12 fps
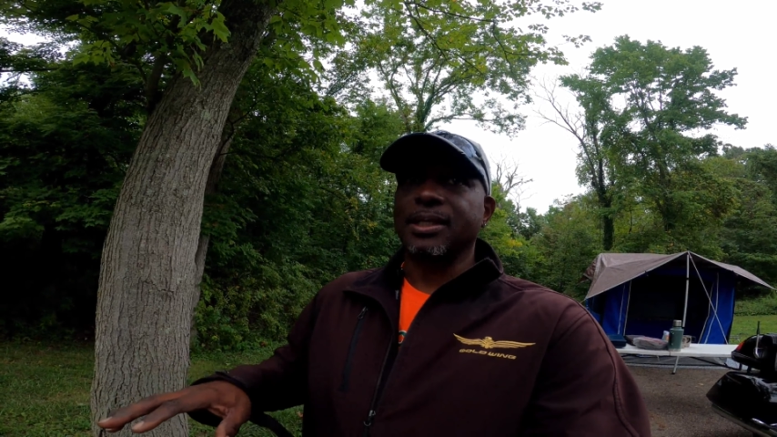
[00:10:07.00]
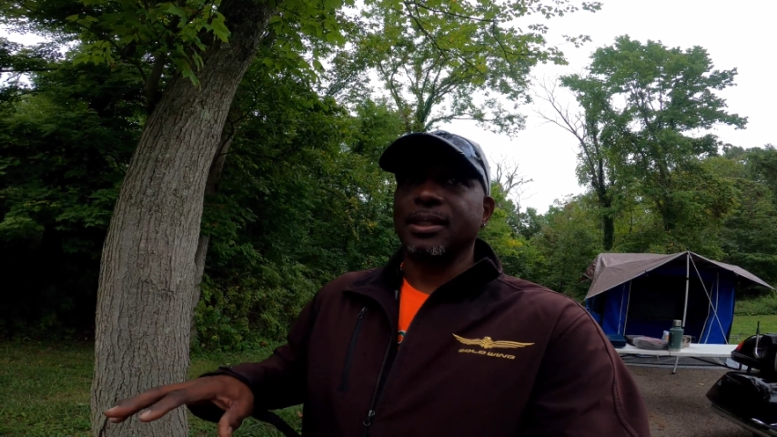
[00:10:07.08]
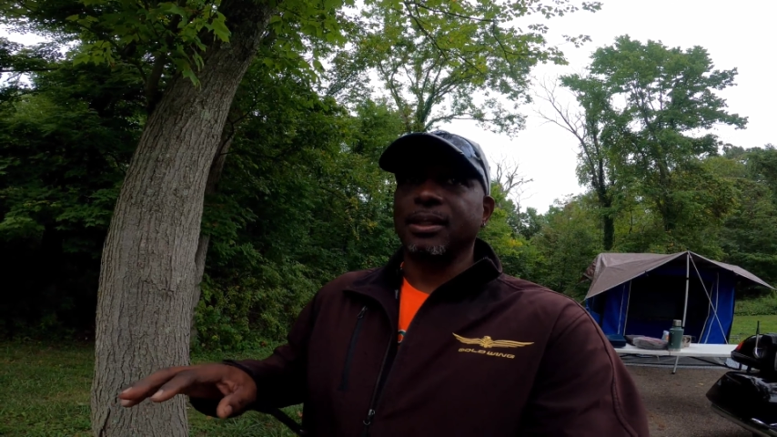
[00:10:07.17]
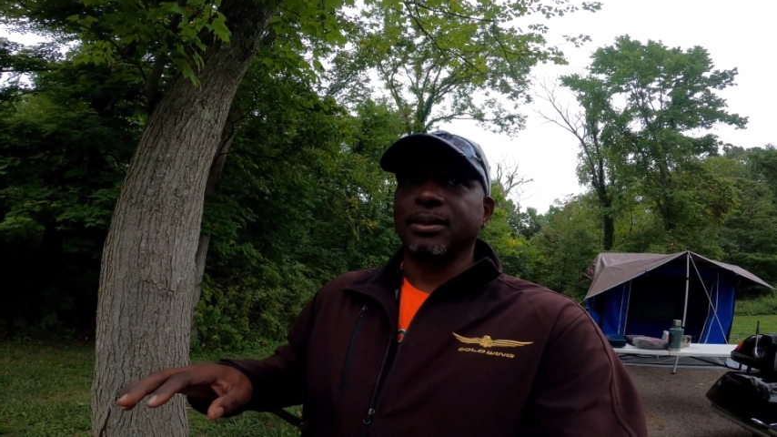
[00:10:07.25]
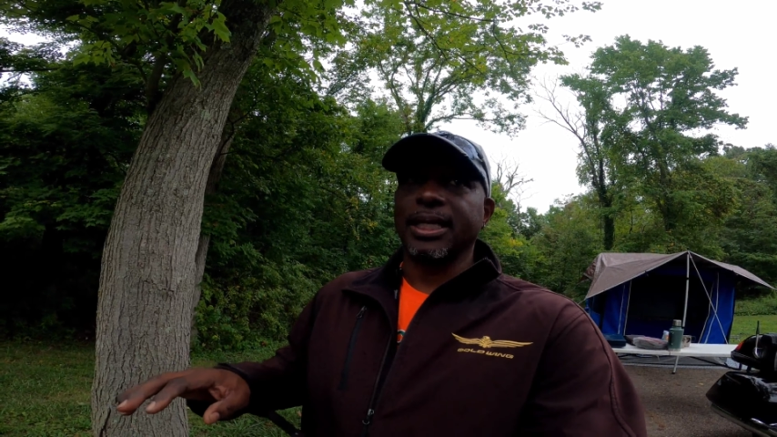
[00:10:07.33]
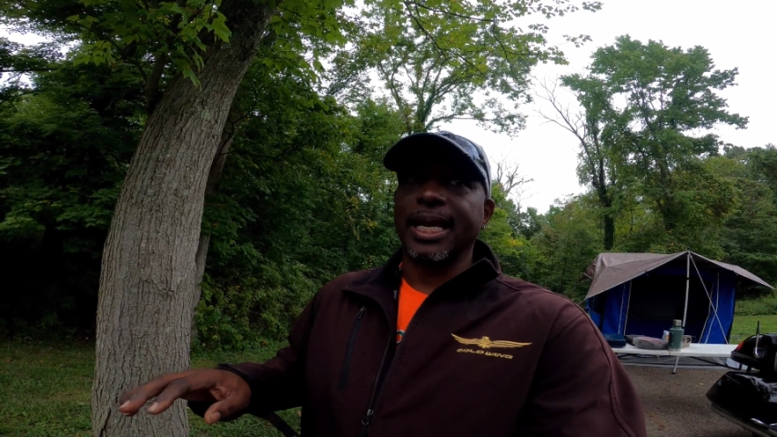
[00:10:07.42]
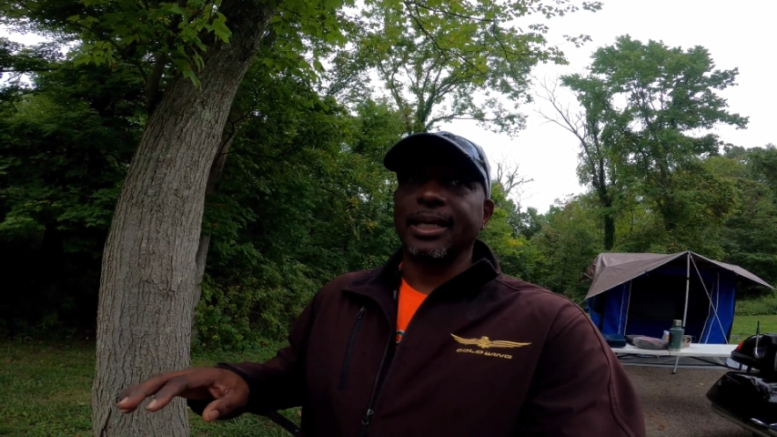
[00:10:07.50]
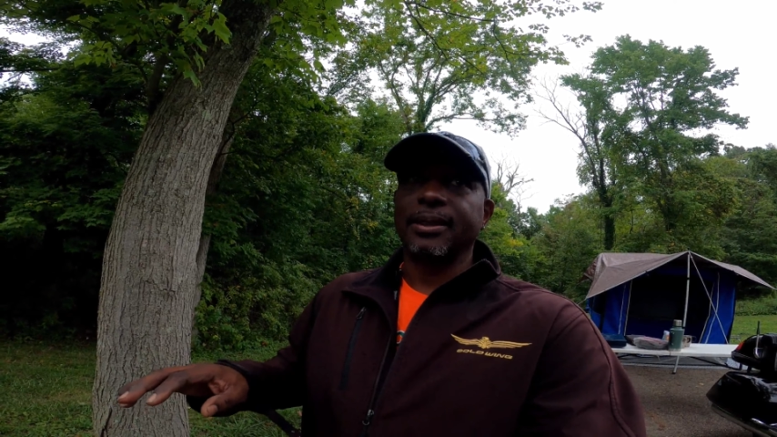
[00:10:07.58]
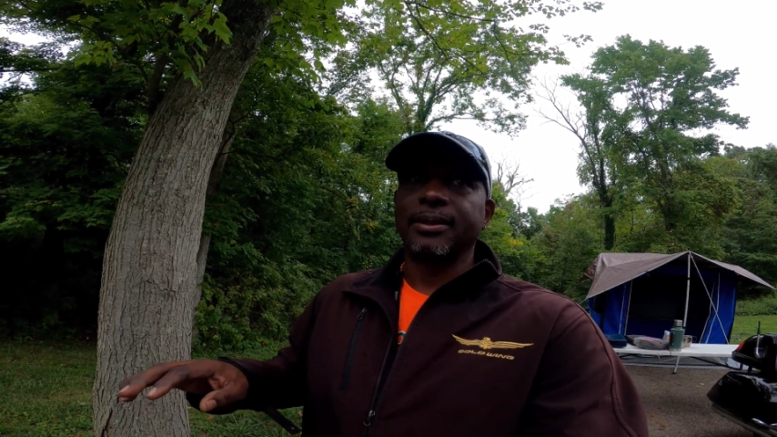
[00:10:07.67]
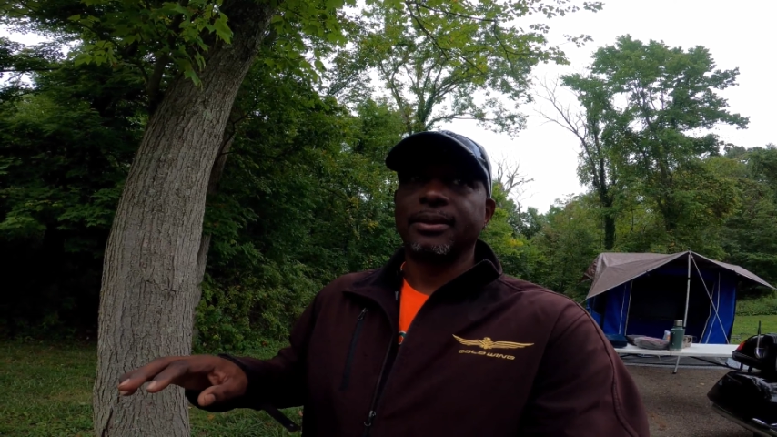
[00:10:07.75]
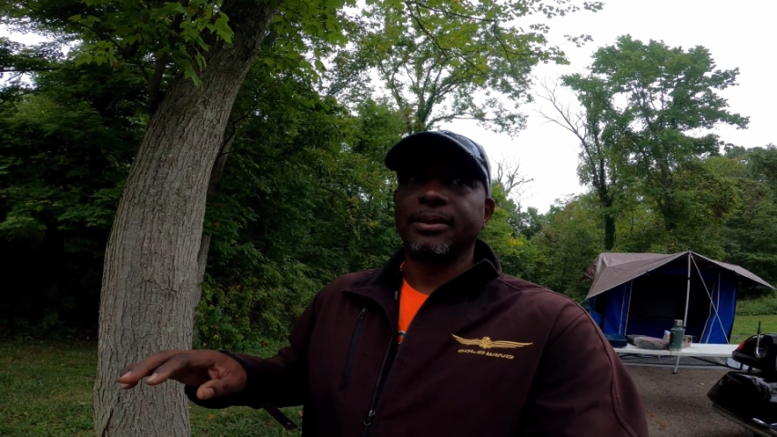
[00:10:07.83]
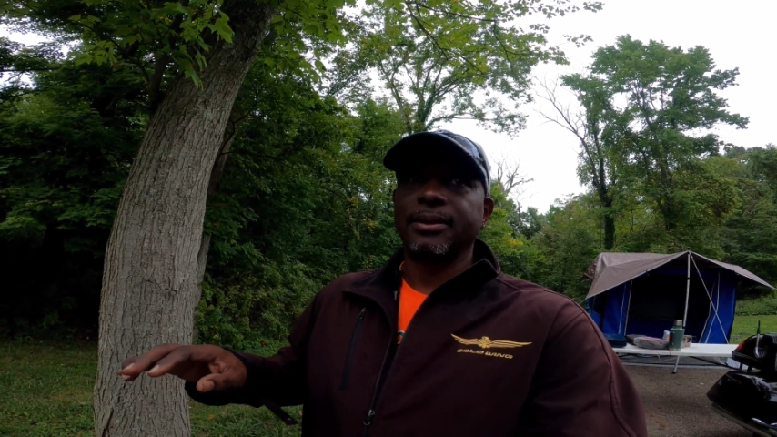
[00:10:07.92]
it looked like
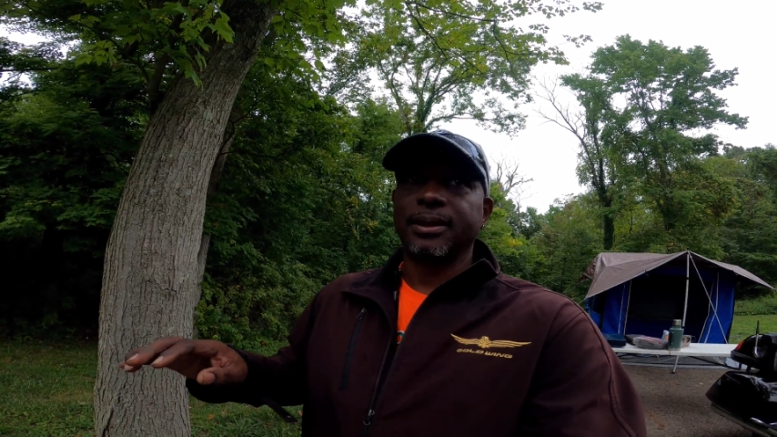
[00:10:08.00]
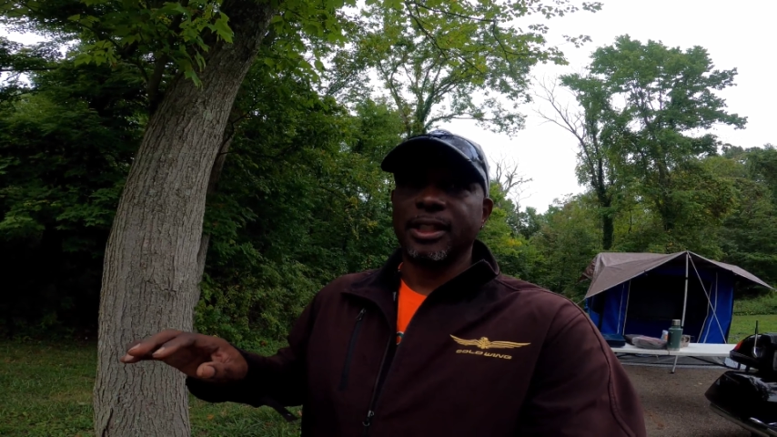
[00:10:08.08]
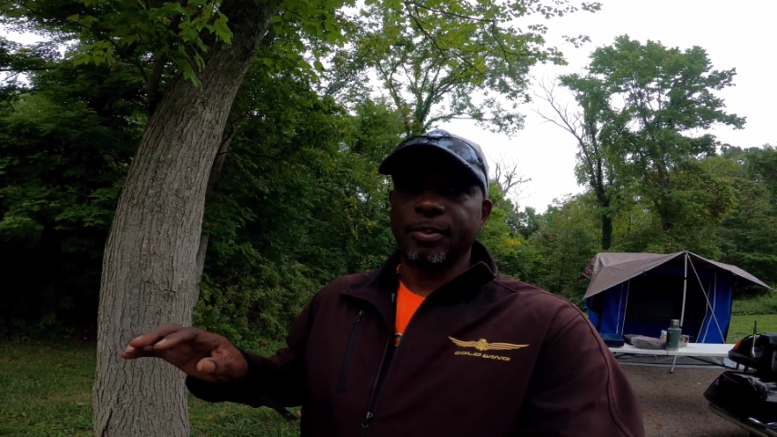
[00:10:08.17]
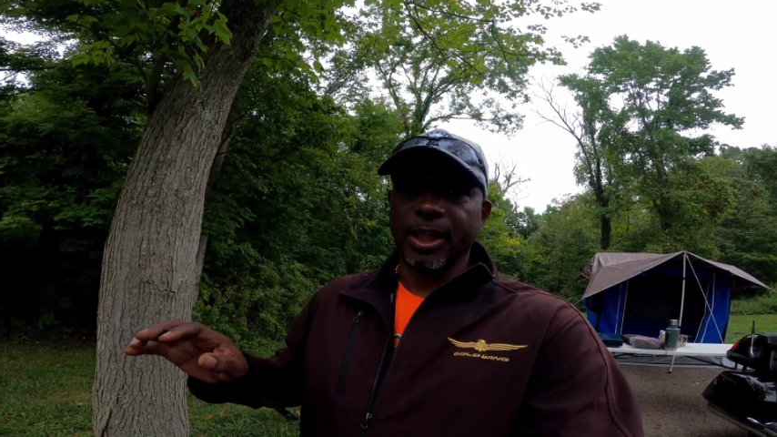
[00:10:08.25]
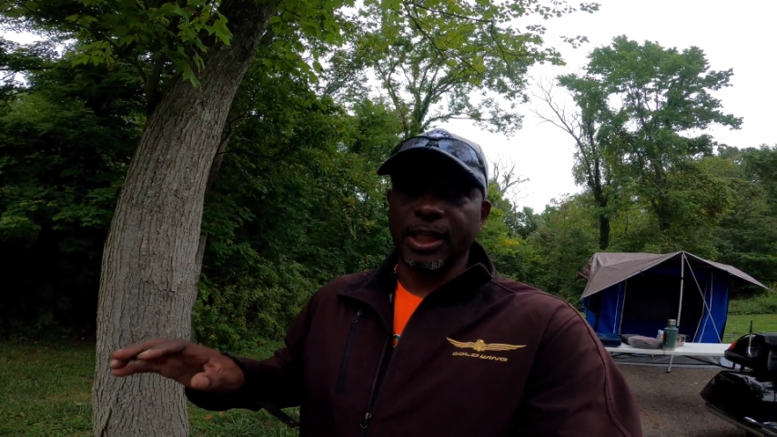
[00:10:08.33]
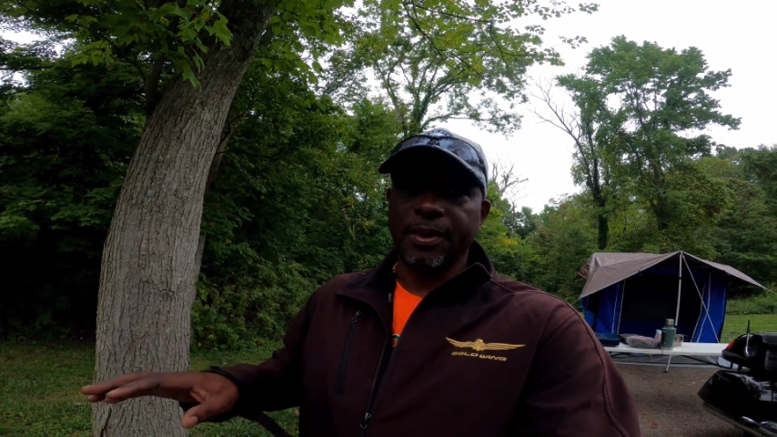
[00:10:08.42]
there's been